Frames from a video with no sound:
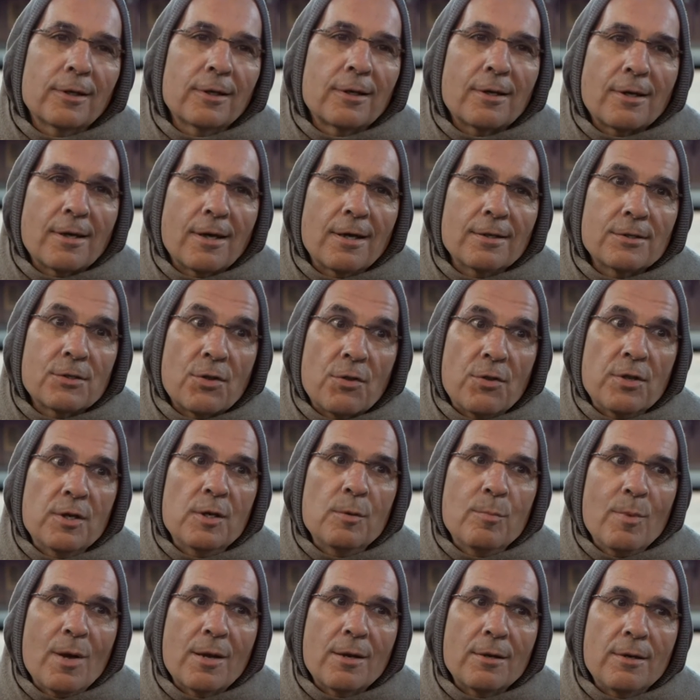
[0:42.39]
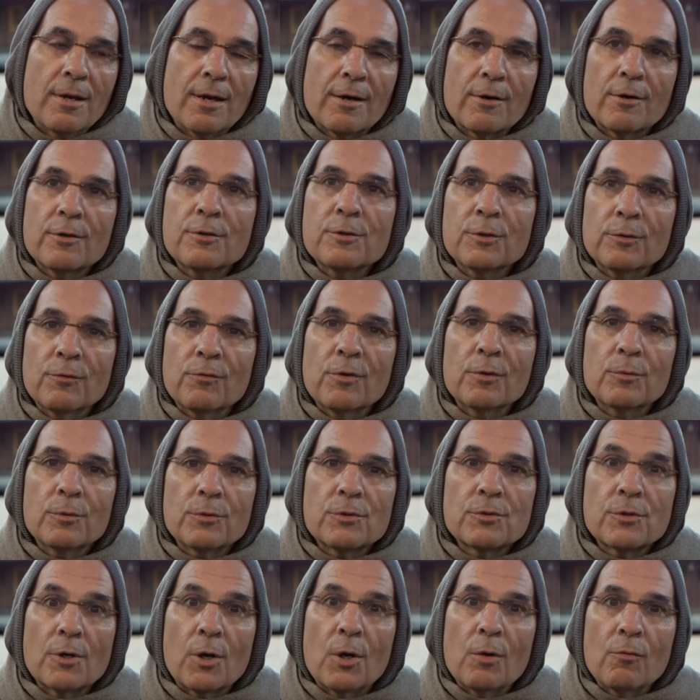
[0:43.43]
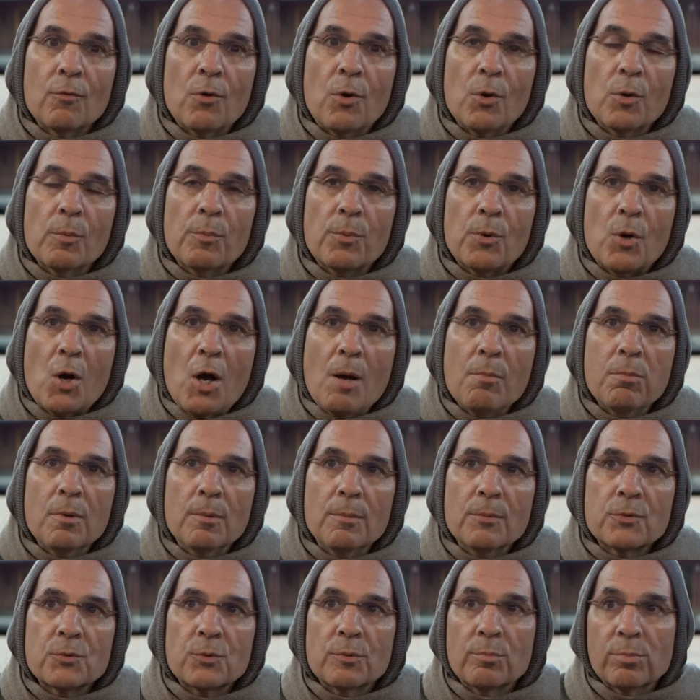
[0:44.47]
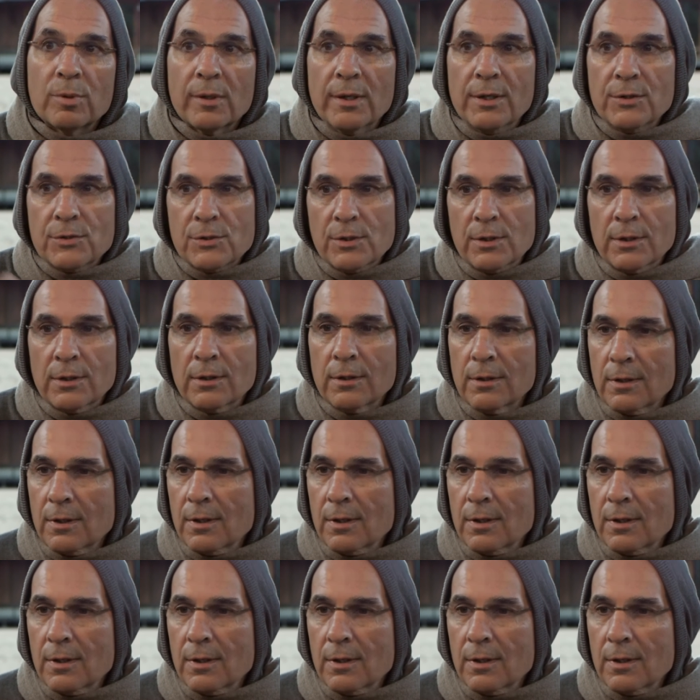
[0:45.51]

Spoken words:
as the meta-narrative that would solve all the problems, replacing